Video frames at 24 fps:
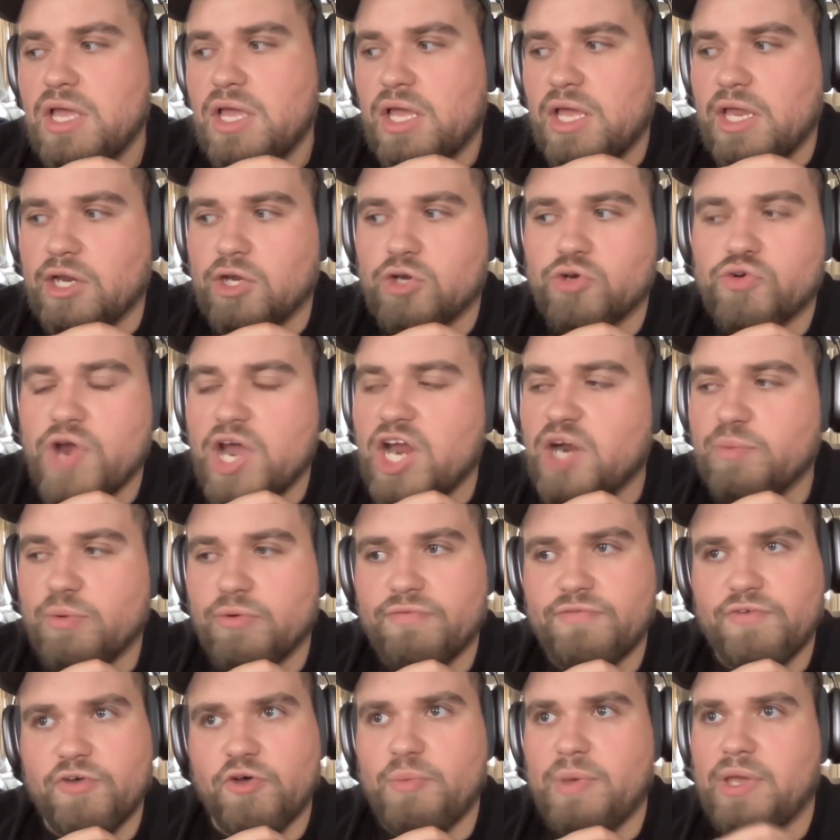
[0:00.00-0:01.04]
Incredible
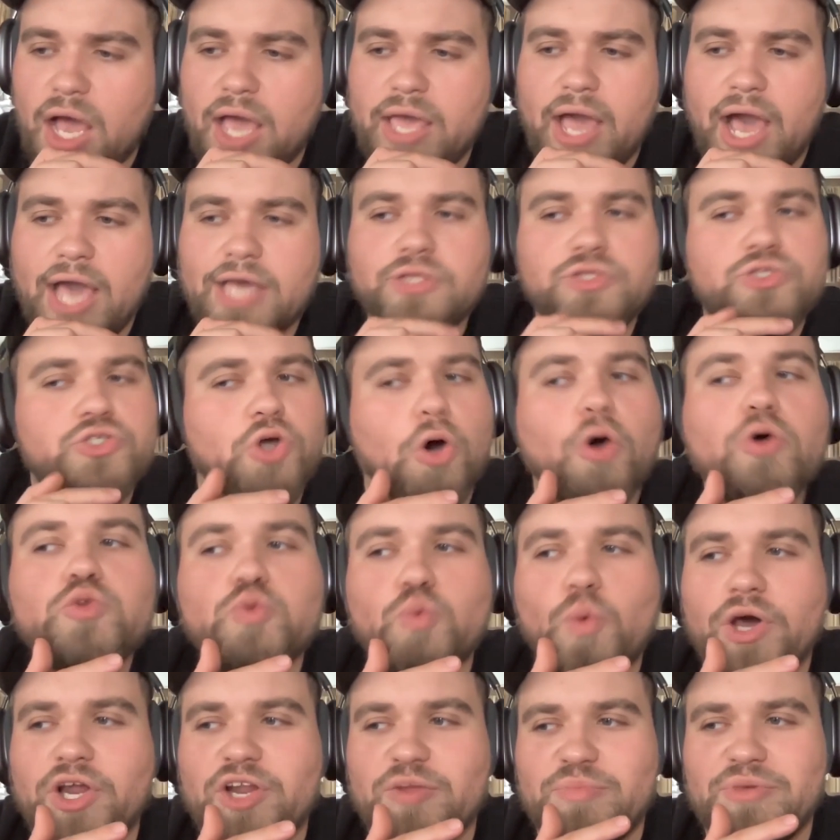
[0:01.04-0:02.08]
filmmaker. I don't
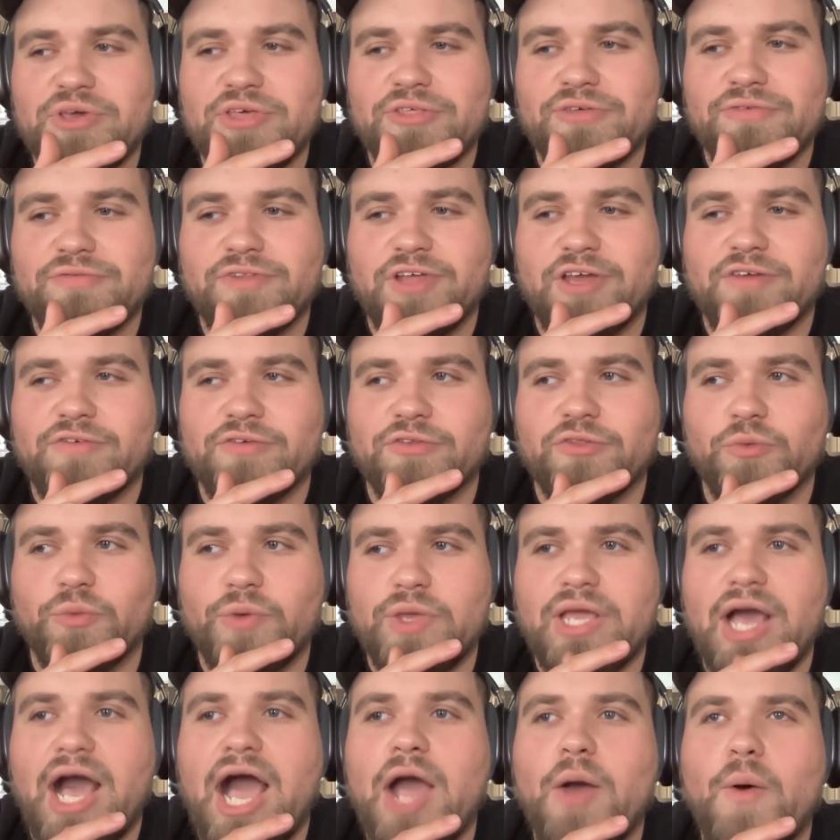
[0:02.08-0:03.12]
want to be the flavor of the week.
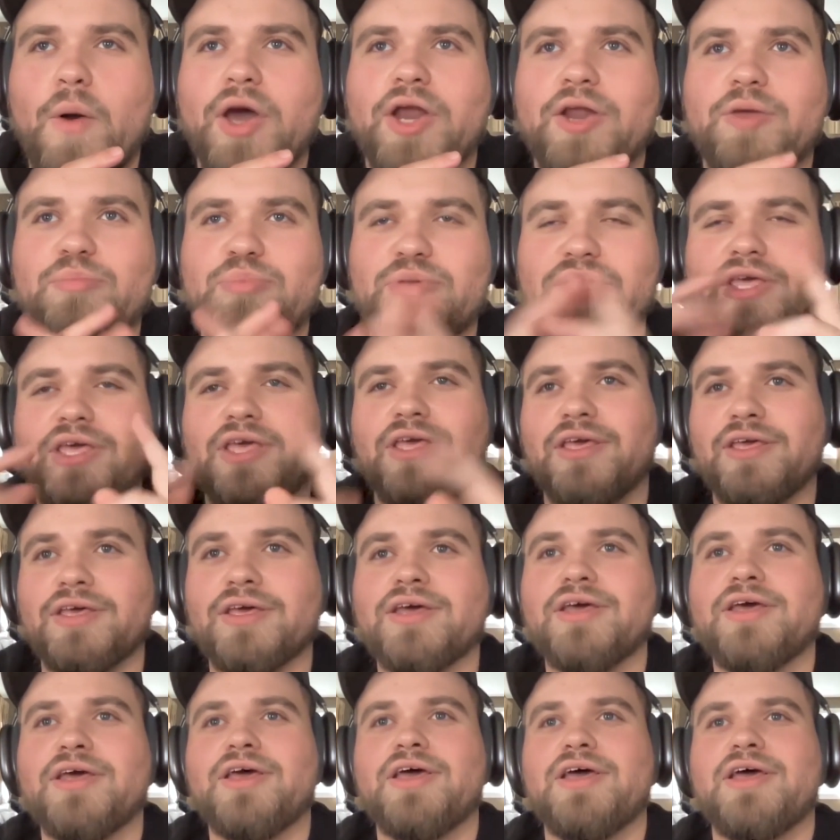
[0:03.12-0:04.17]
I want to be
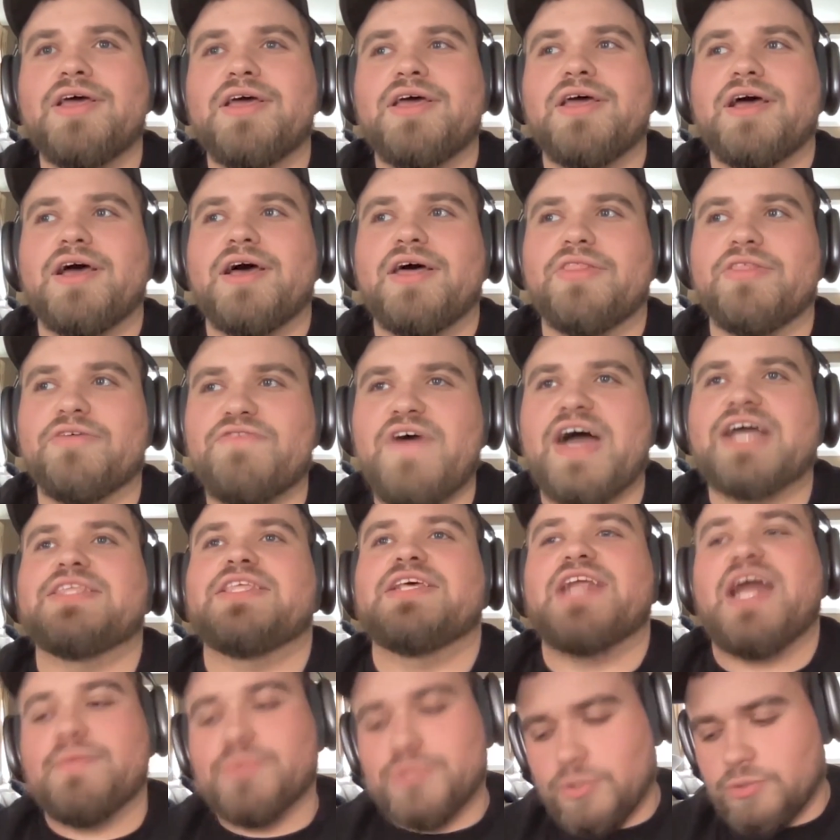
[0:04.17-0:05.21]
the fact that
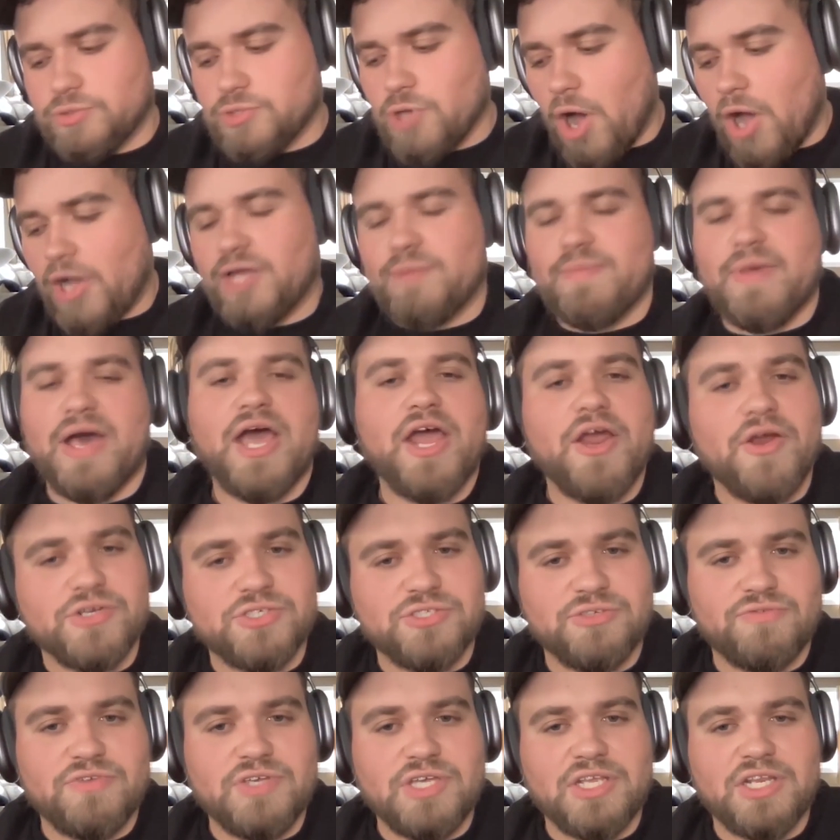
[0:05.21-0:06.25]
I'm still talking about Harris
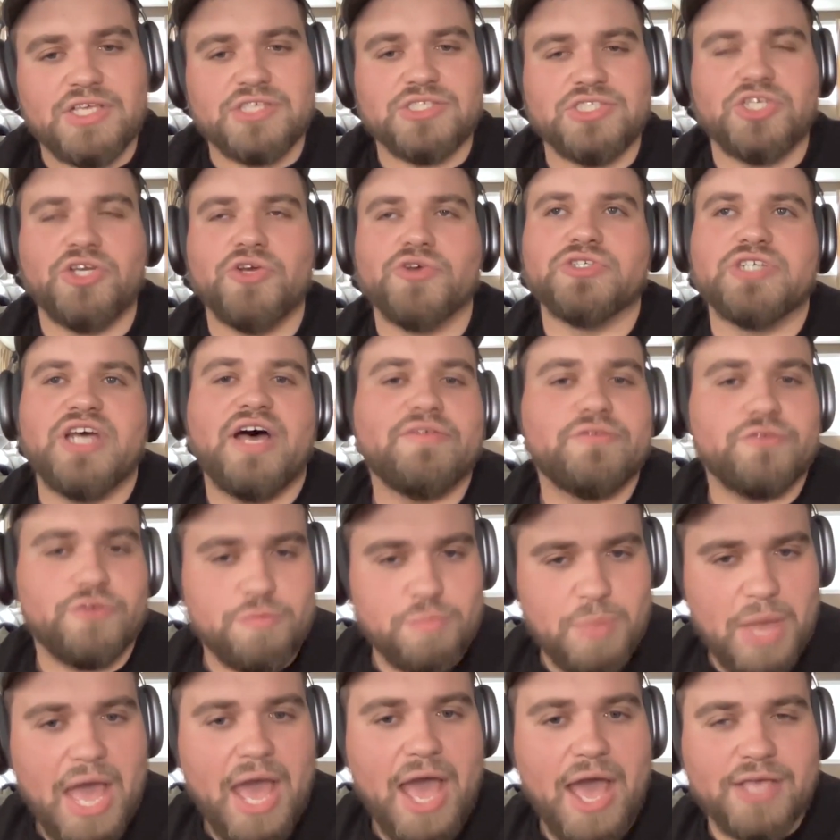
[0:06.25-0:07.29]
Savides years after he
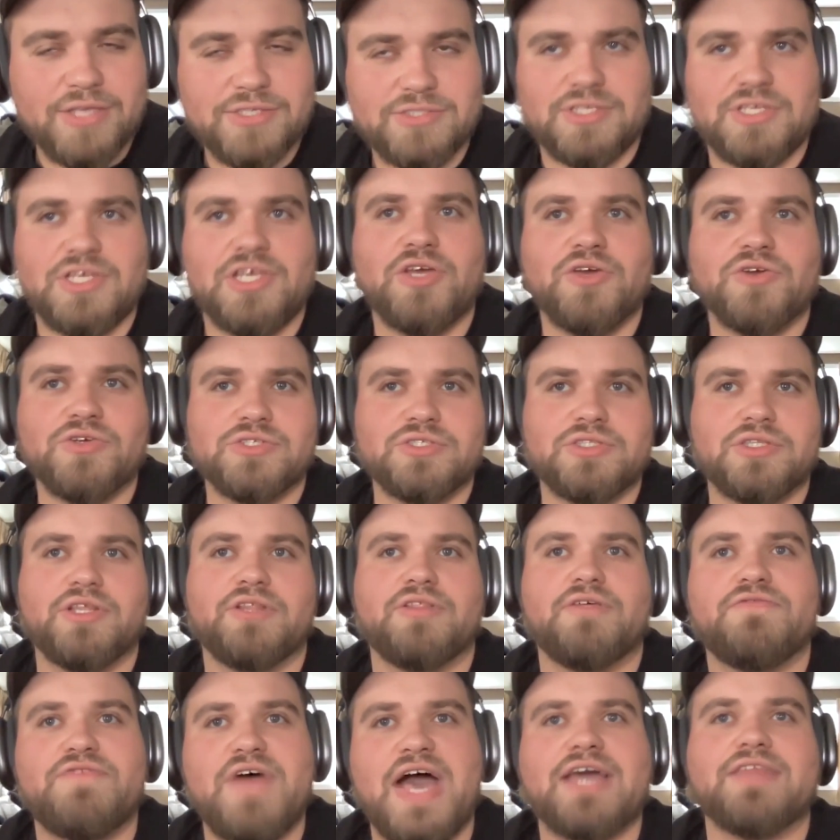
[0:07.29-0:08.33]
passed. The
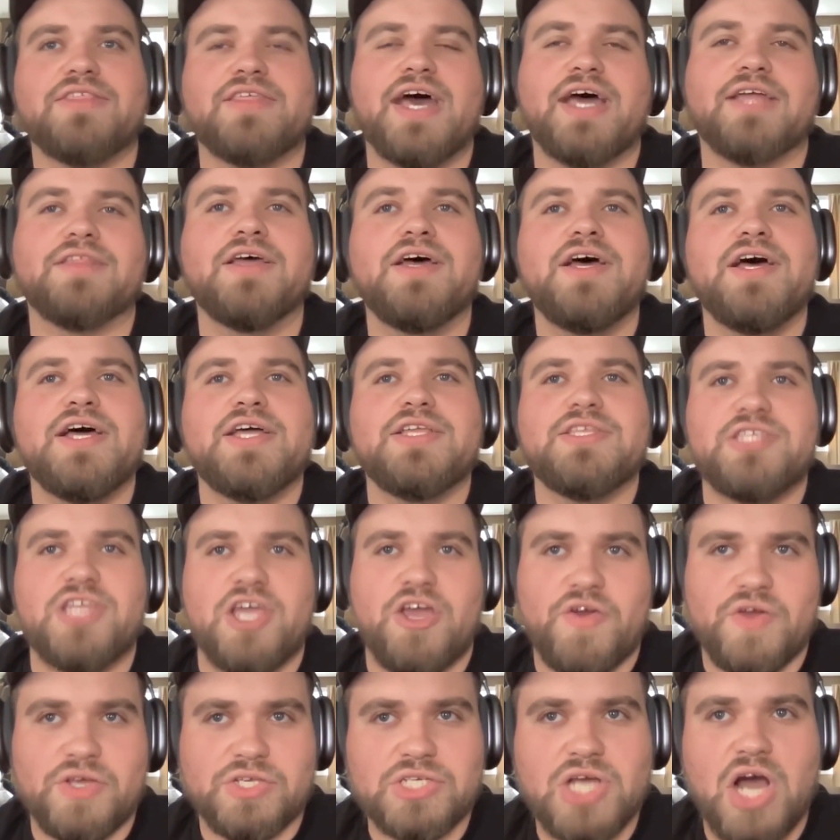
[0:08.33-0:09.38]
fact that
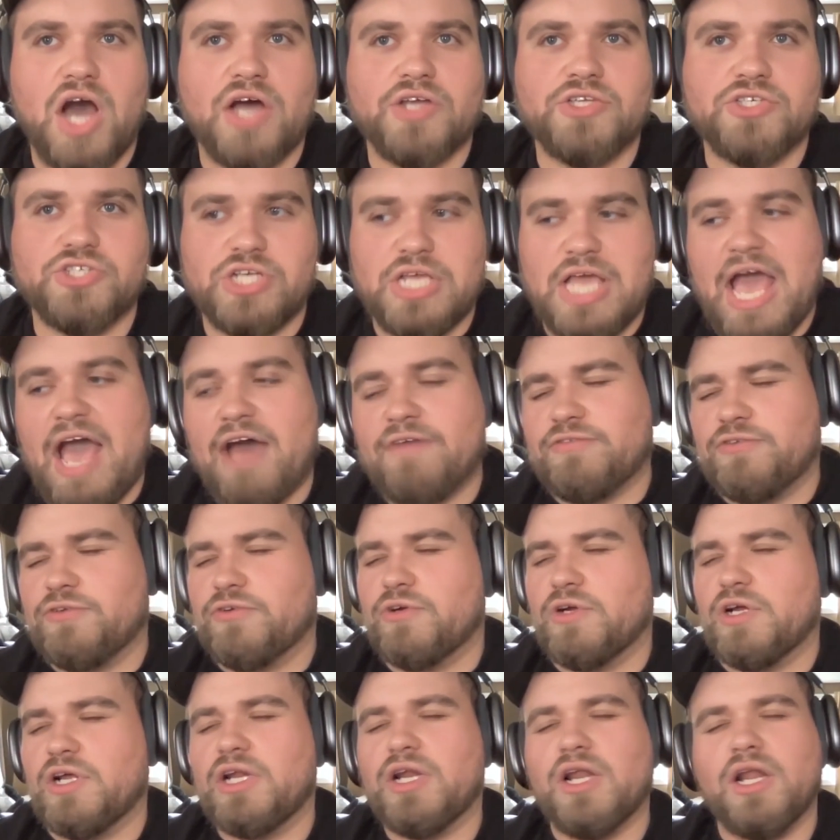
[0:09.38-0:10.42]
Darius Khondji, after
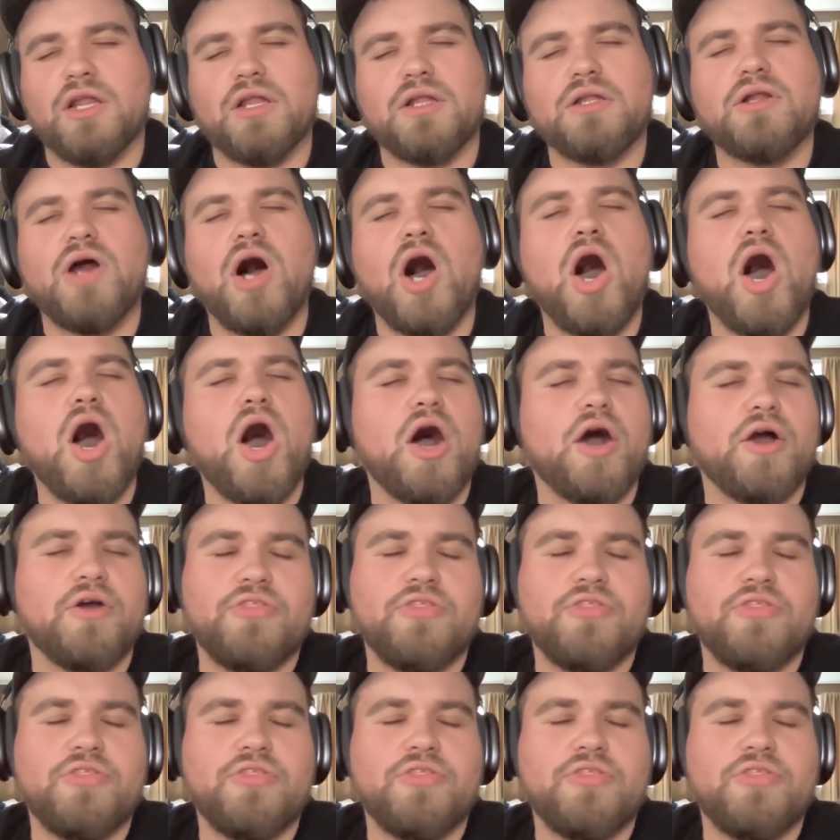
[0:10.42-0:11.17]
a long